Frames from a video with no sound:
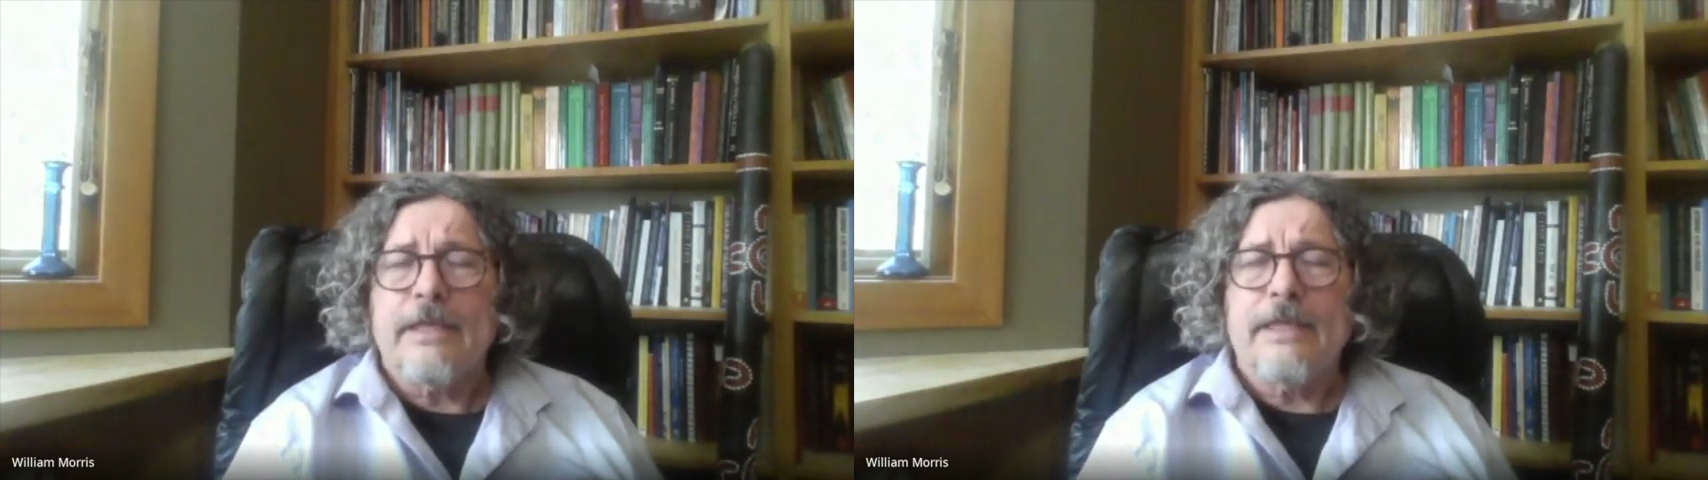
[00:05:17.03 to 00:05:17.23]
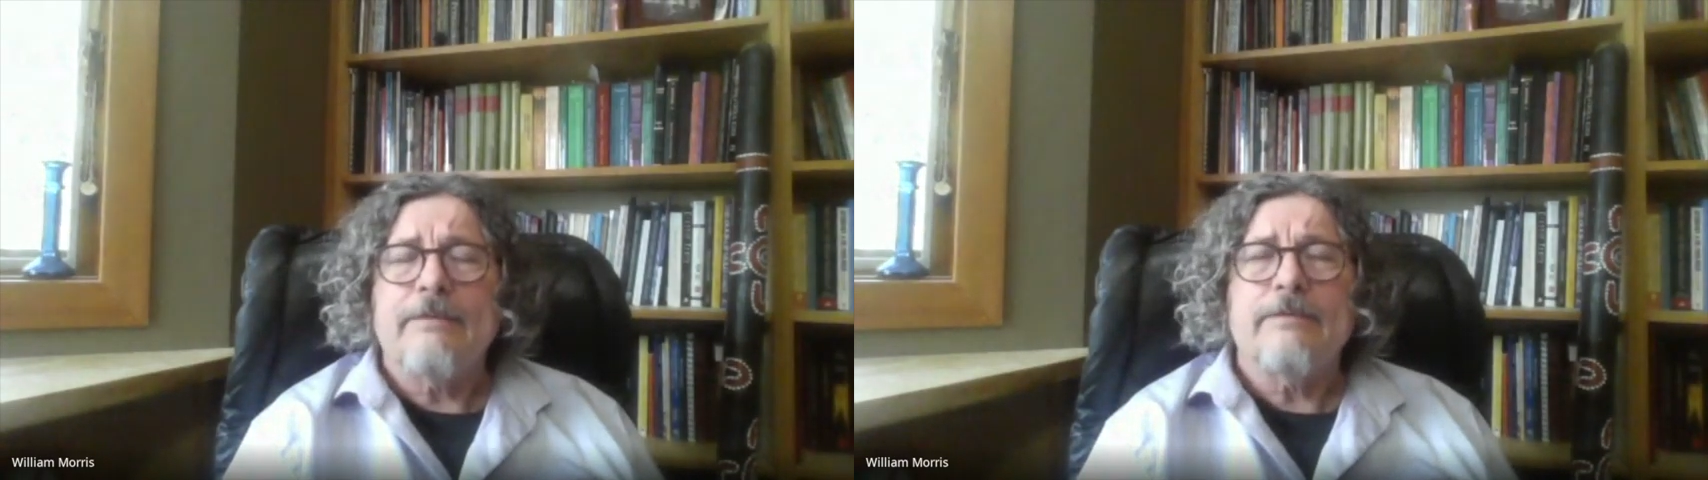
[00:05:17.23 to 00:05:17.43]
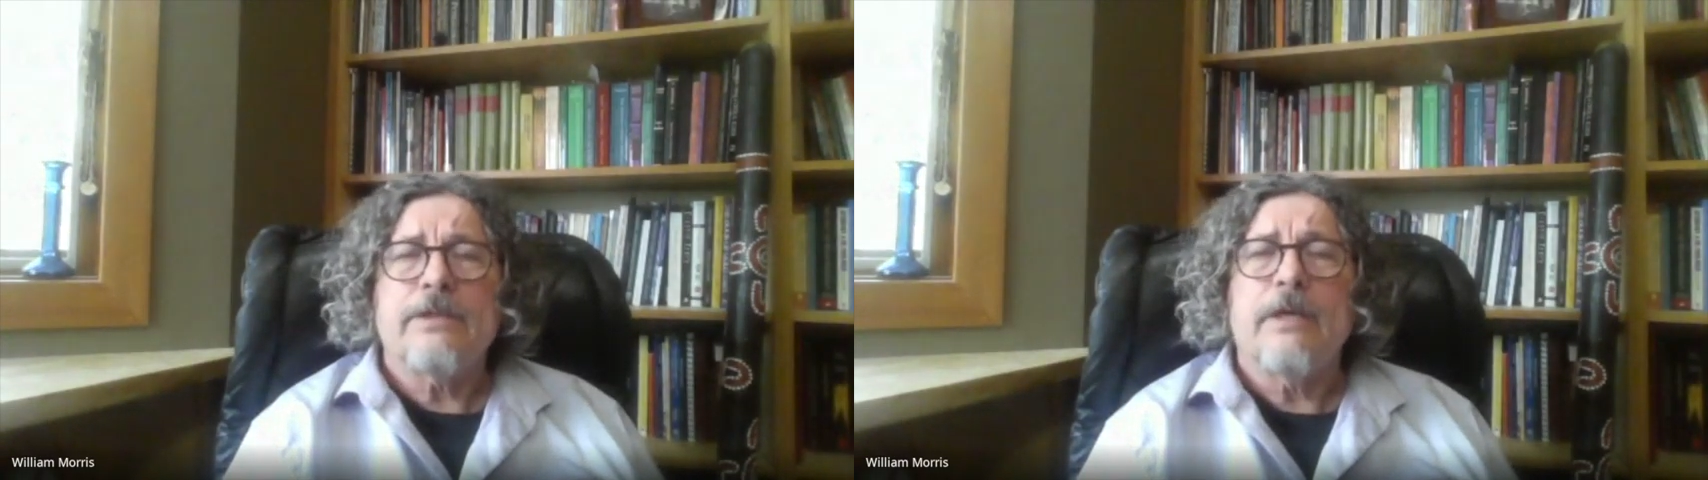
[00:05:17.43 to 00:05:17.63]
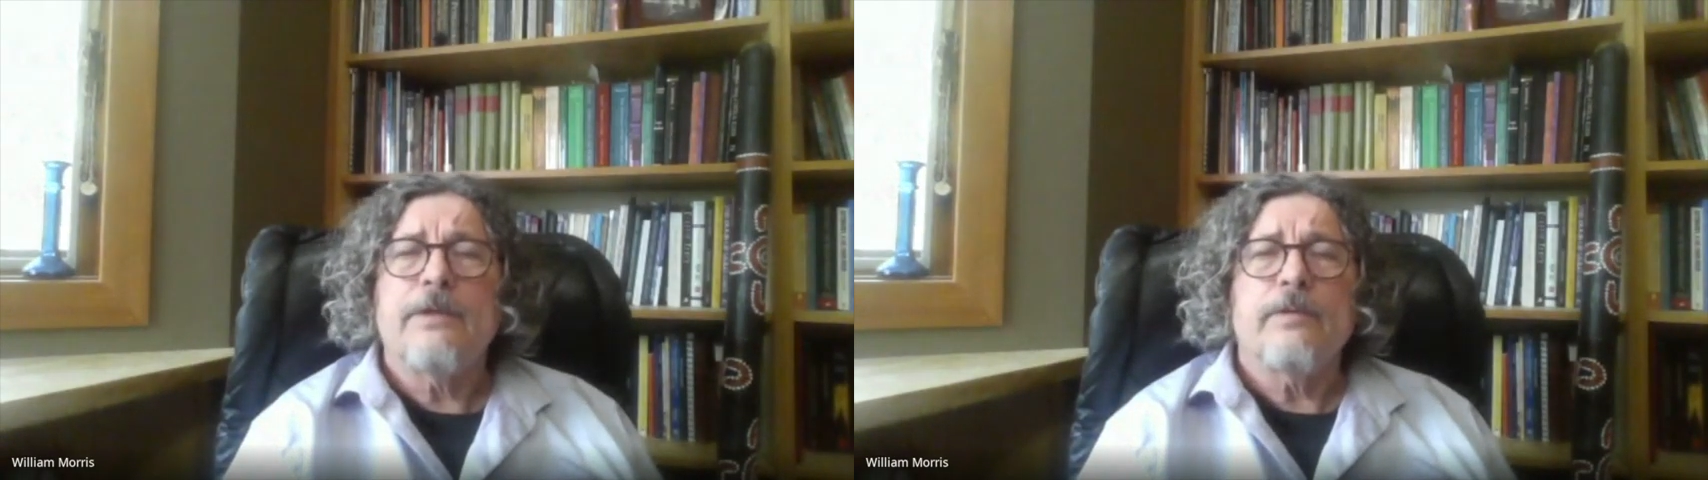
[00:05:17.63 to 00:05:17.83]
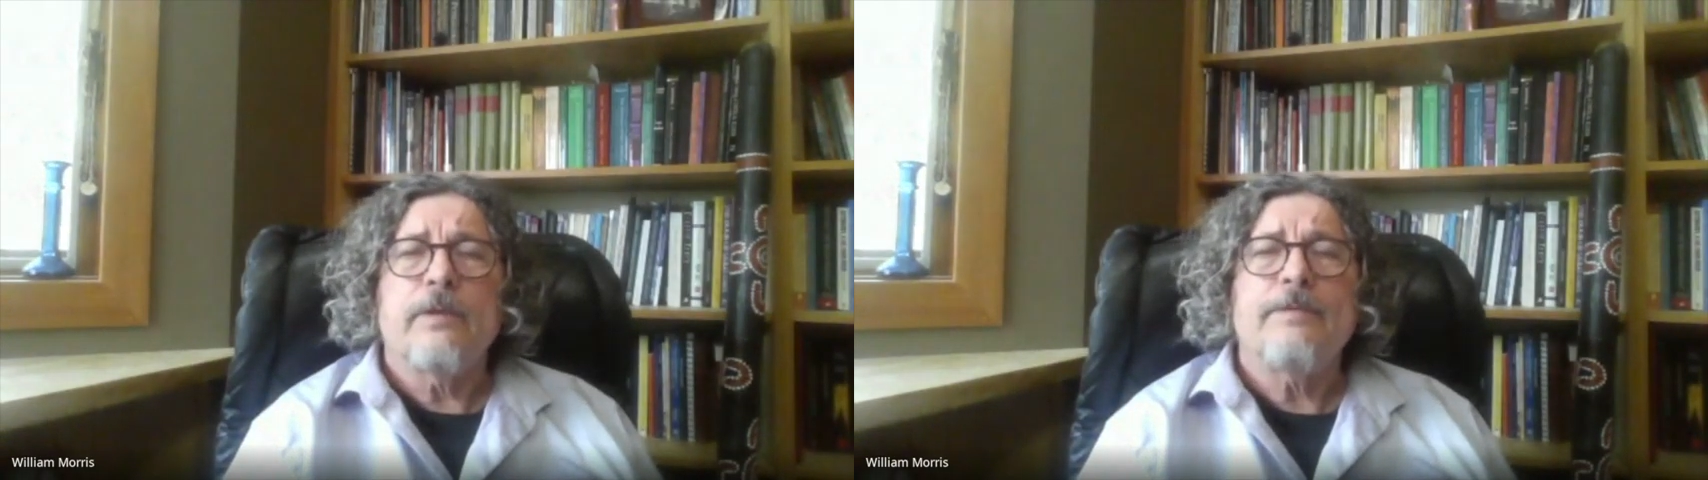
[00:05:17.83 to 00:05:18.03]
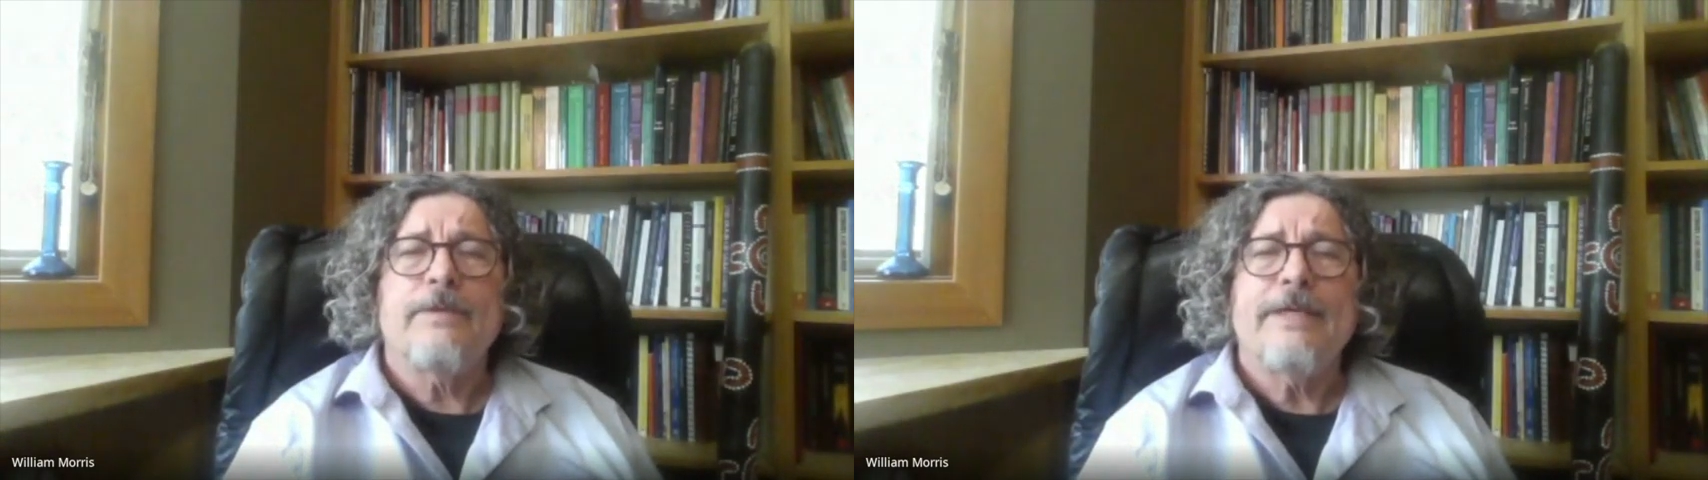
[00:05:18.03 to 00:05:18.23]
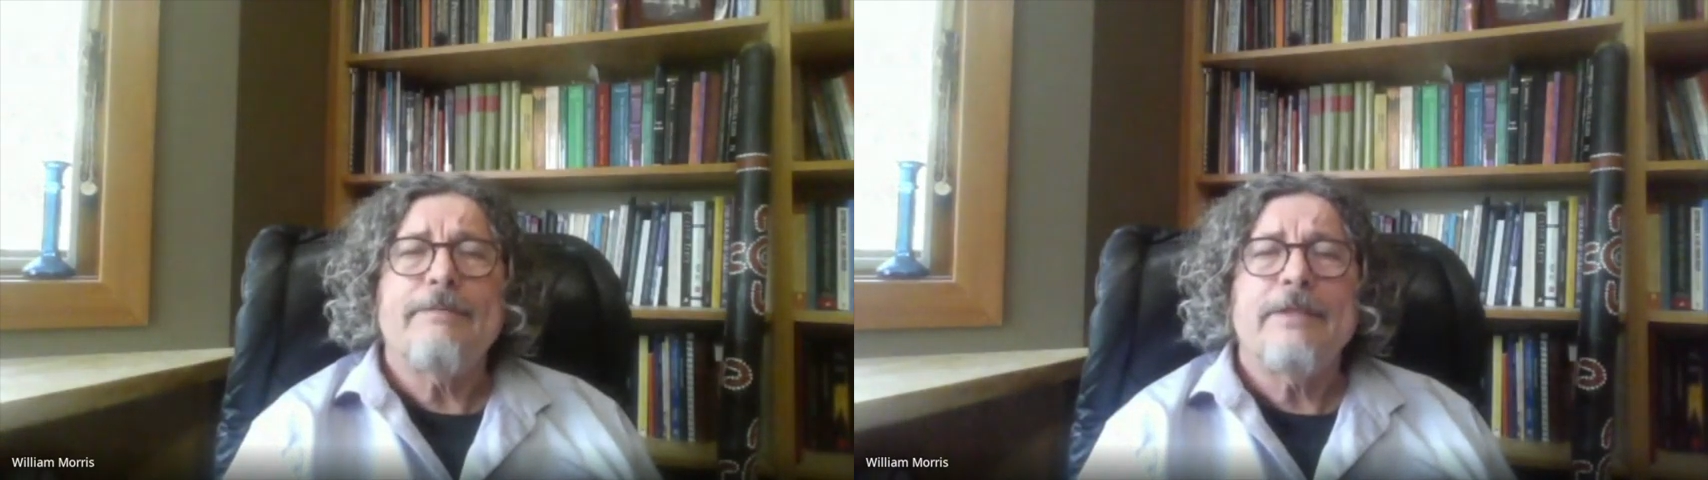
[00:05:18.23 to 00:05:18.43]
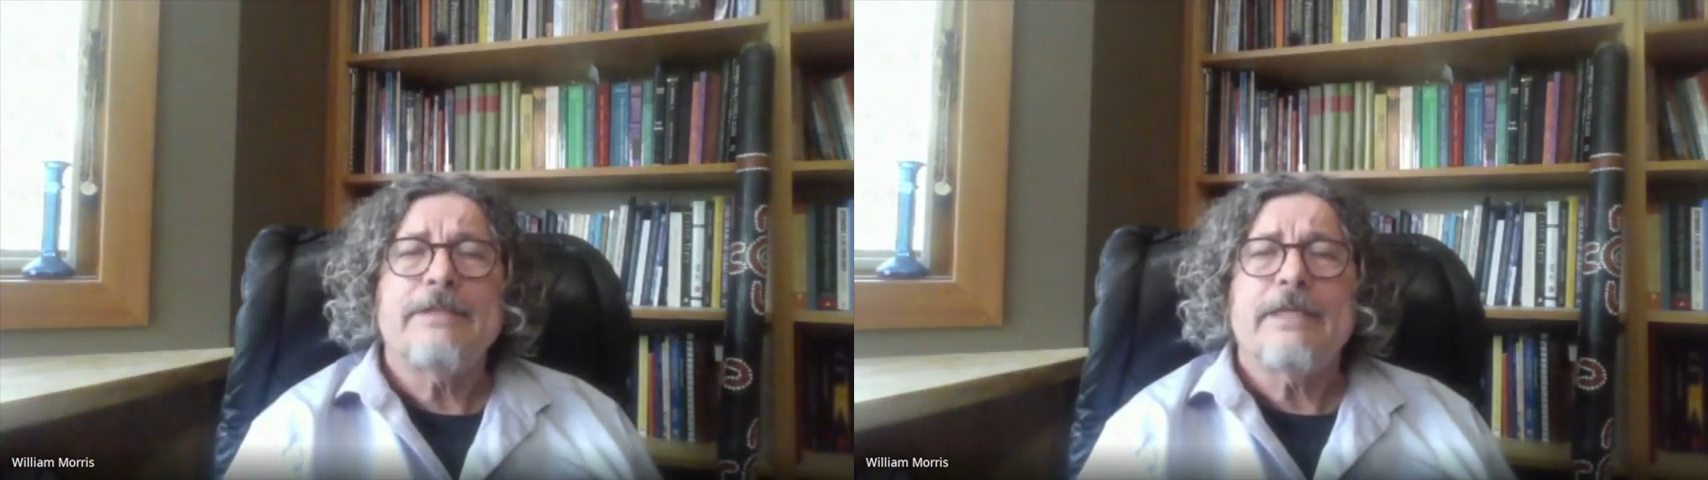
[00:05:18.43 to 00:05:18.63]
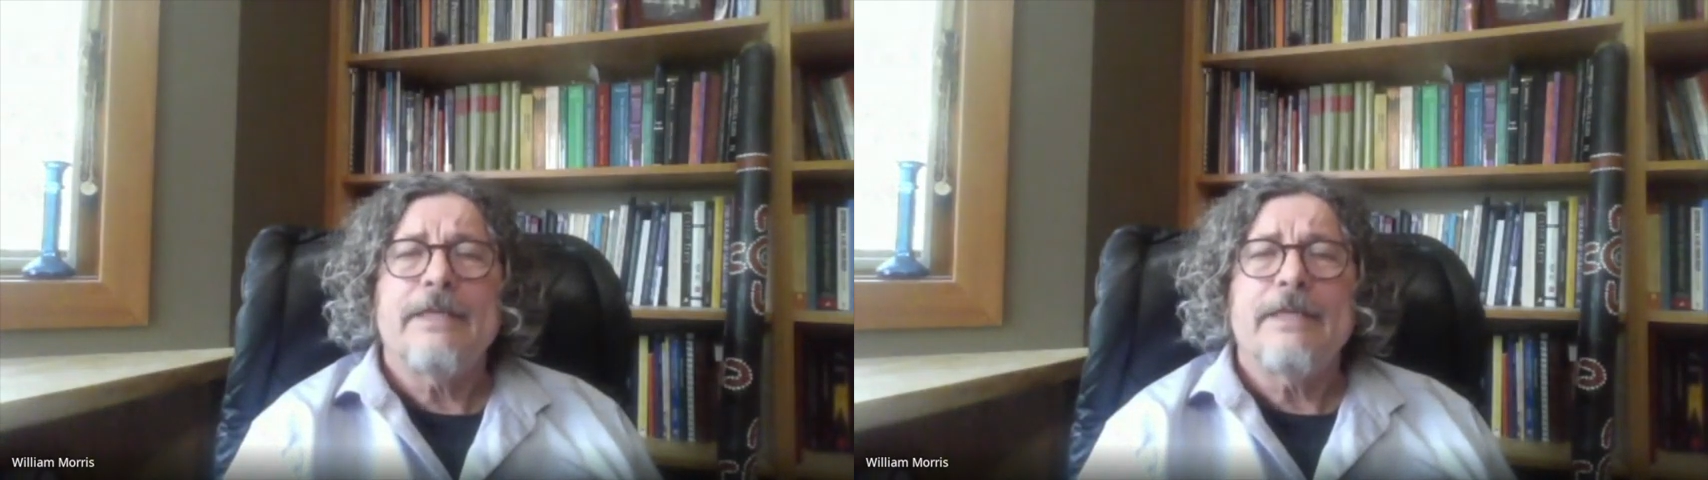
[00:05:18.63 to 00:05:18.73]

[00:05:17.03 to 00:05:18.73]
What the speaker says: I was on the road playing music,